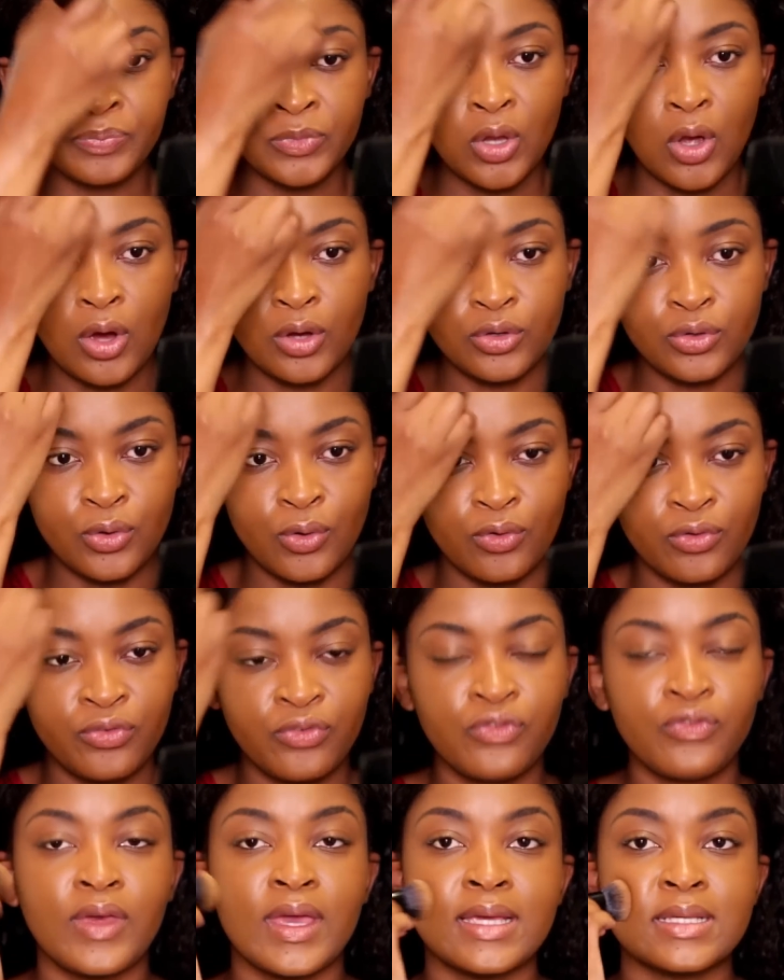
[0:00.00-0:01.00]
on your
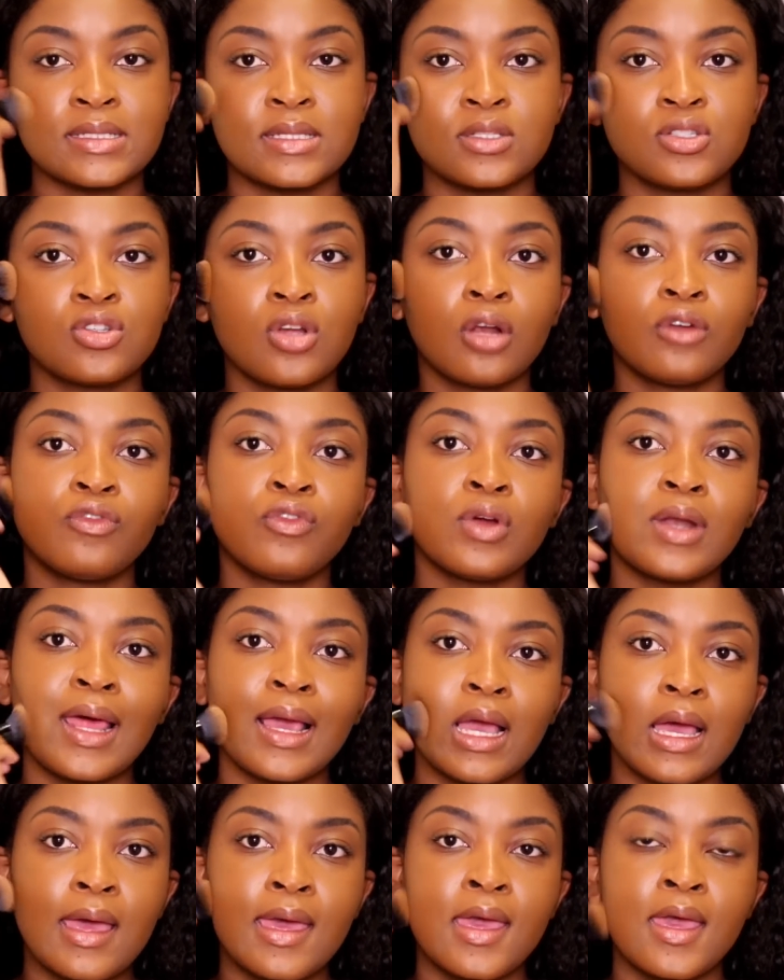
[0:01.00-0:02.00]
face. It's not for like
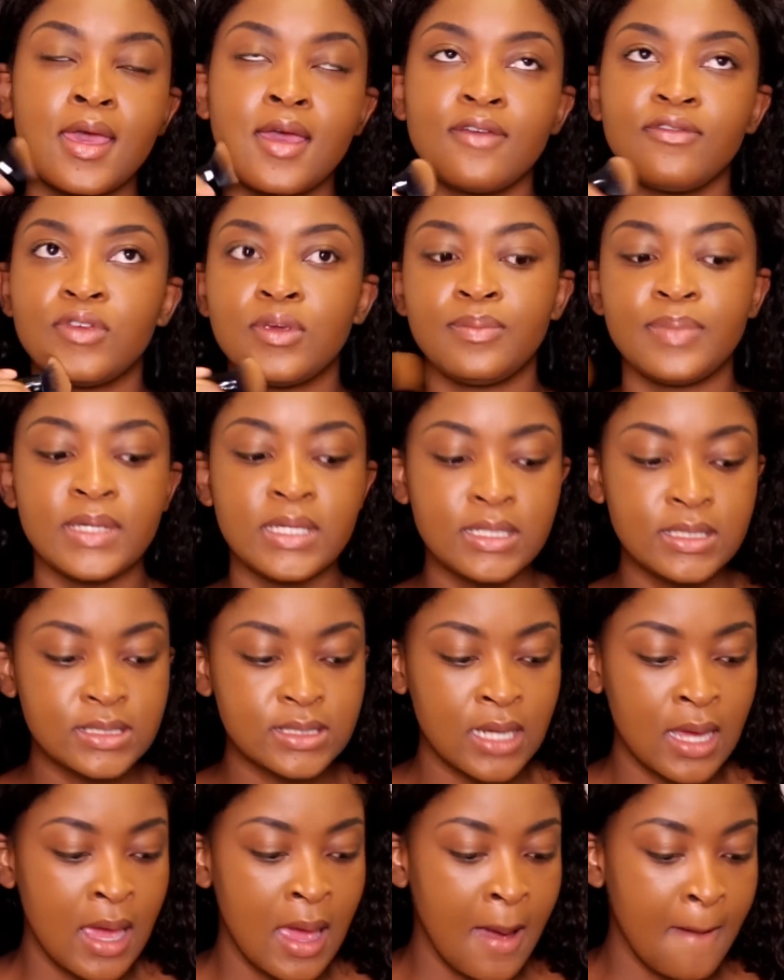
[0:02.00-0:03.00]
a heavy beat,
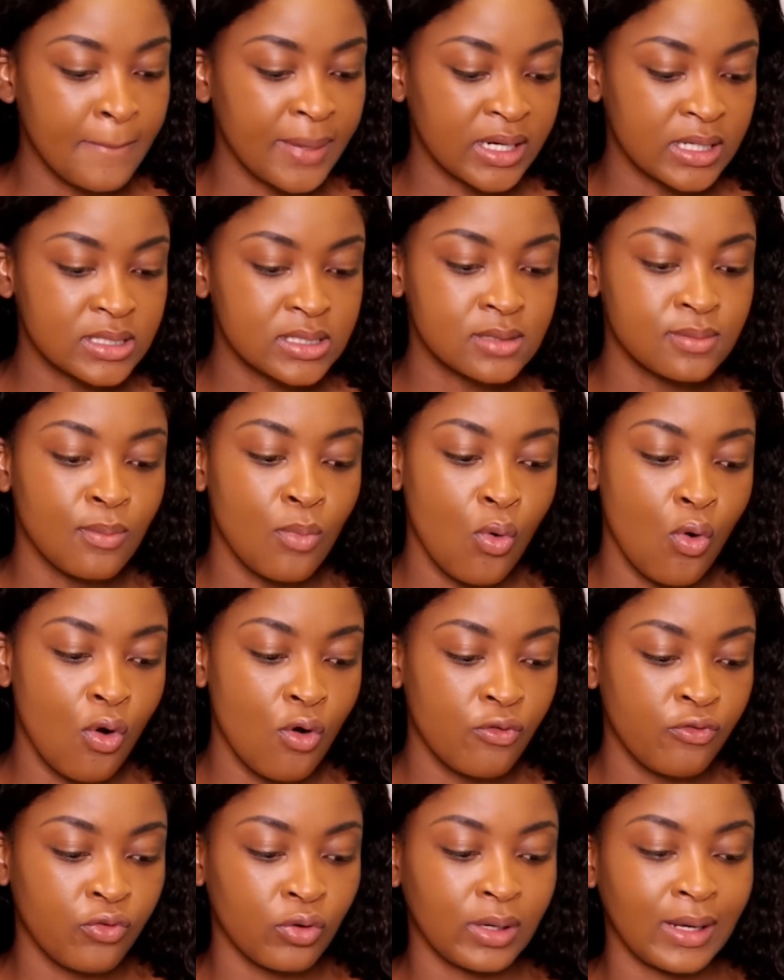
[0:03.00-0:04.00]
but it's more
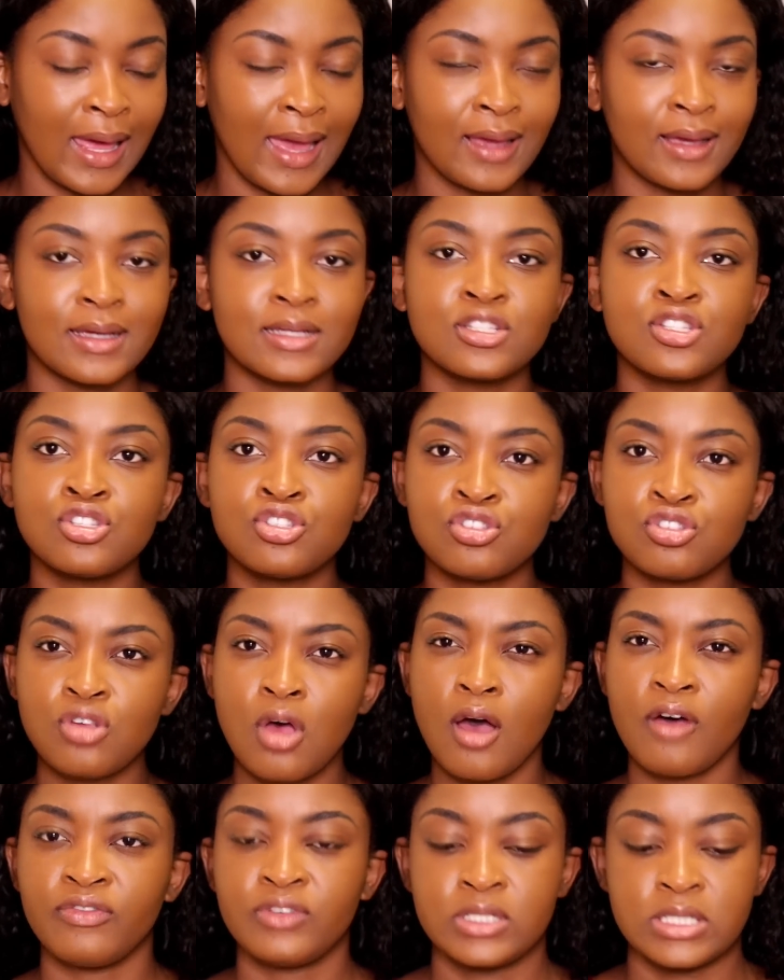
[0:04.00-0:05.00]
for like a
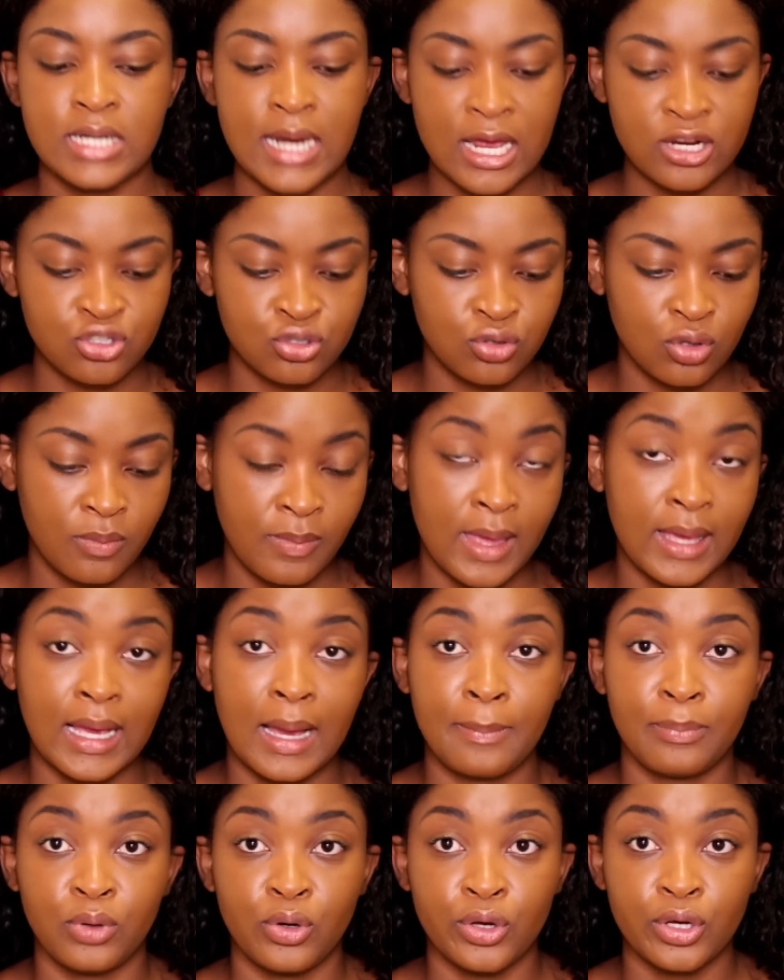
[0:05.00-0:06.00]
soft natural
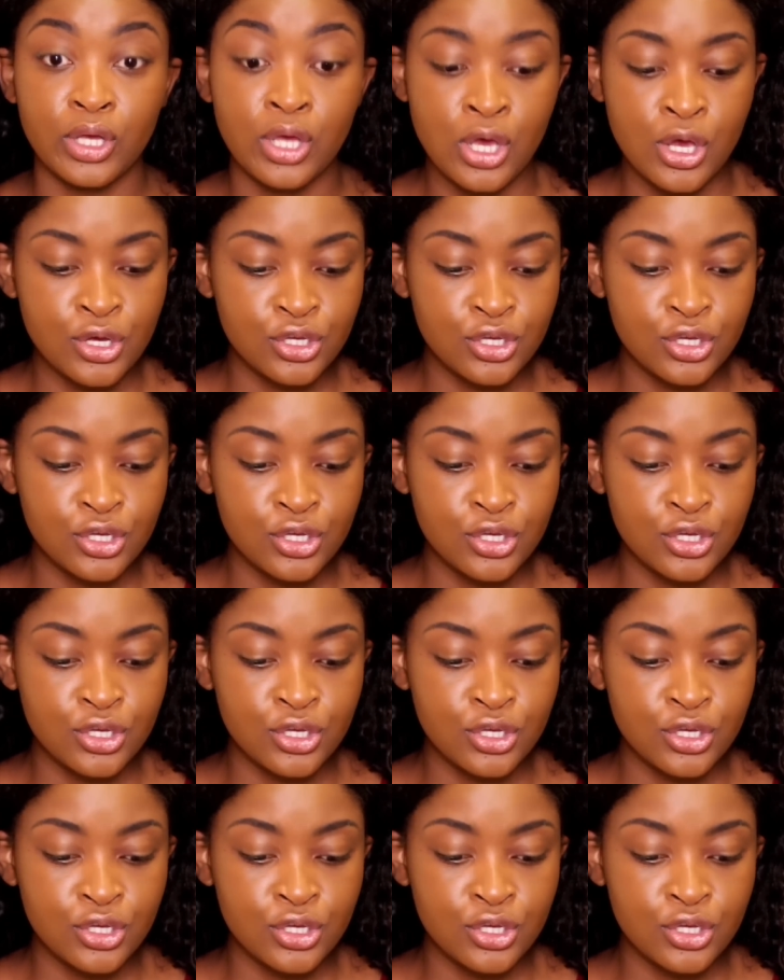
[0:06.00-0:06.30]
makeup look.